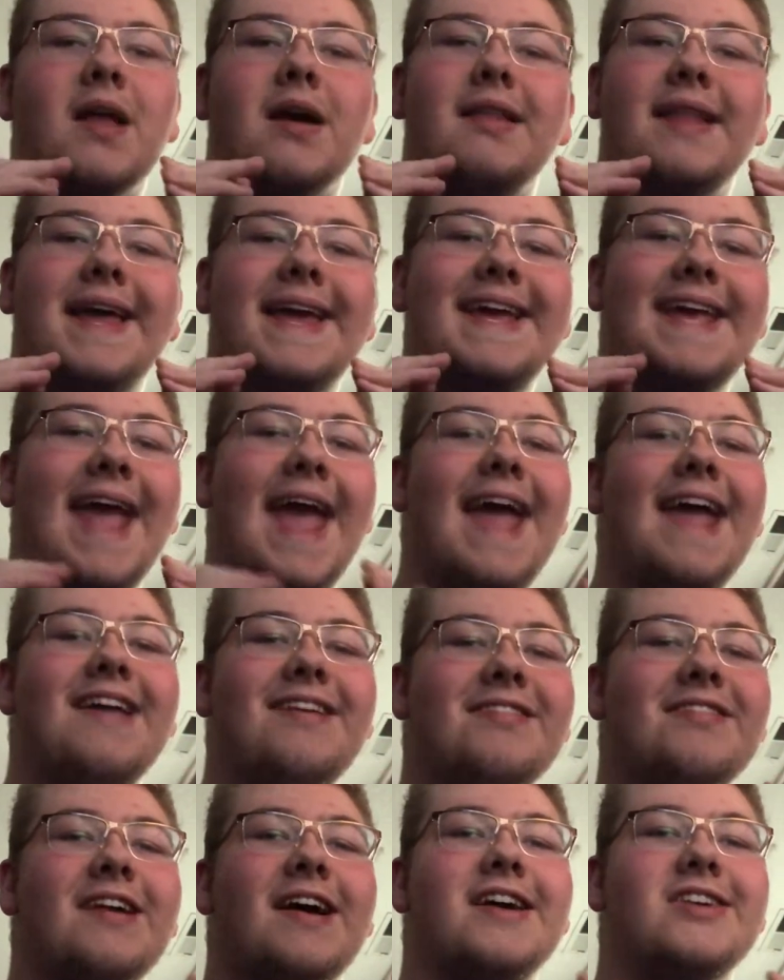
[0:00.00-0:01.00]
like
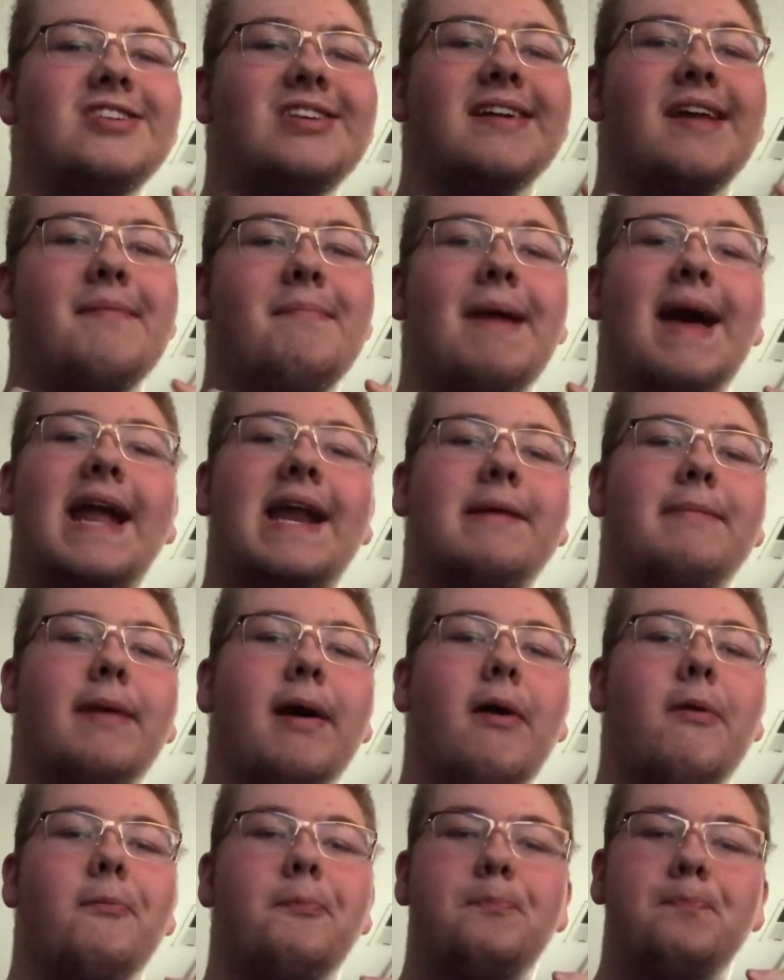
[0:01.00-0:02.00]
KSI should get mad
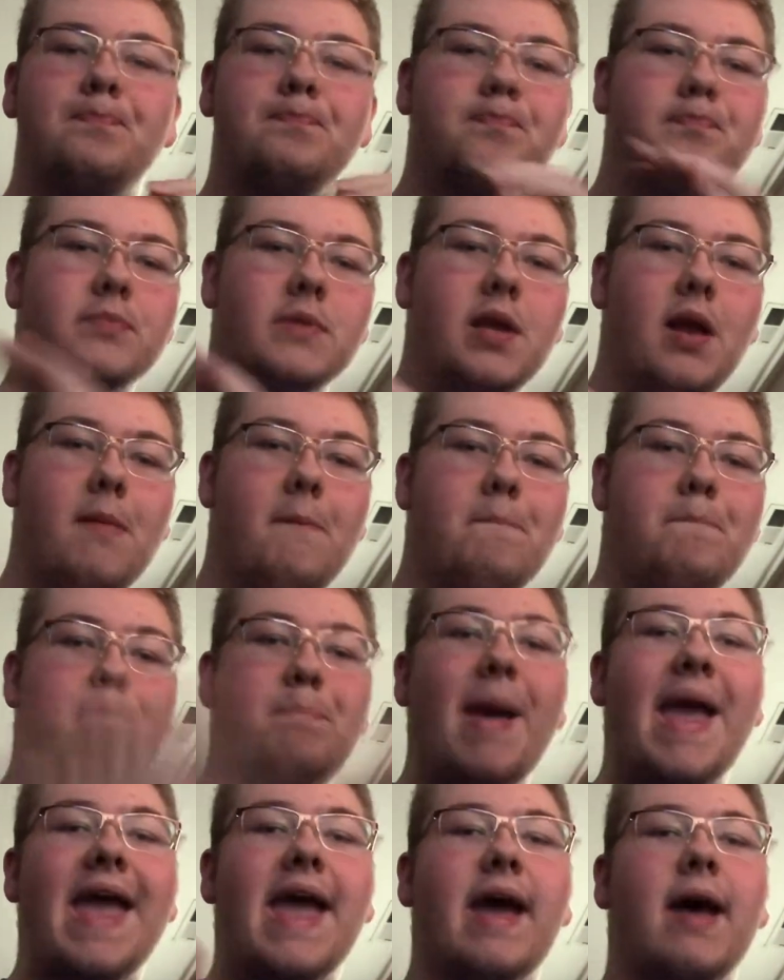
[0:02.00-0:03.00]
about.
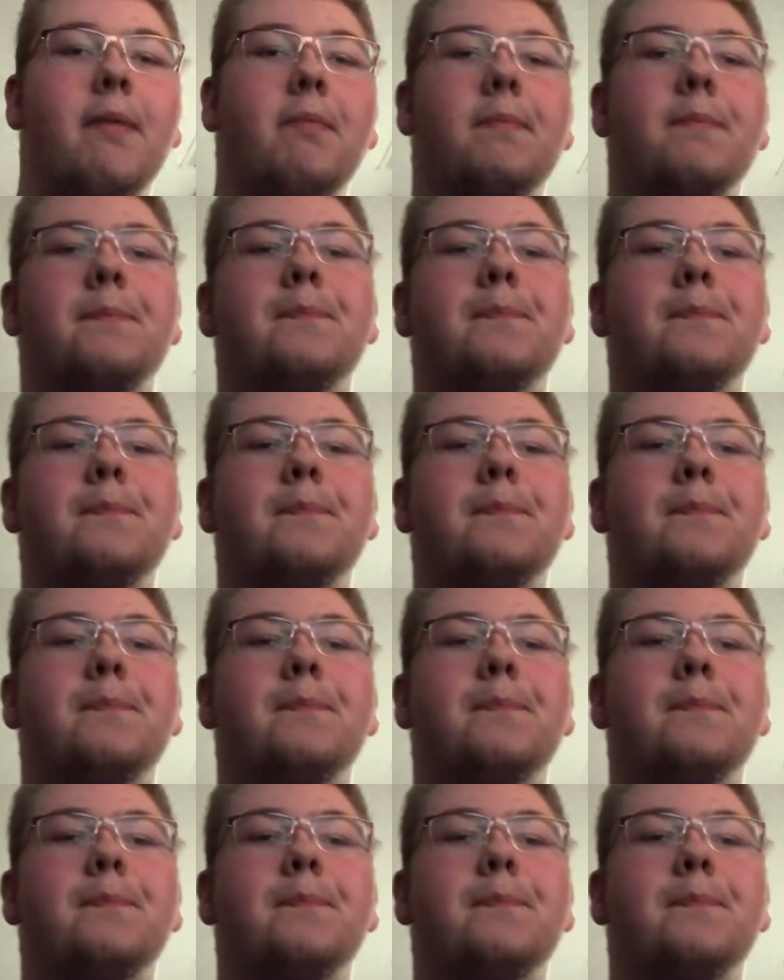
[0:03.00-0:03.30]
Bam.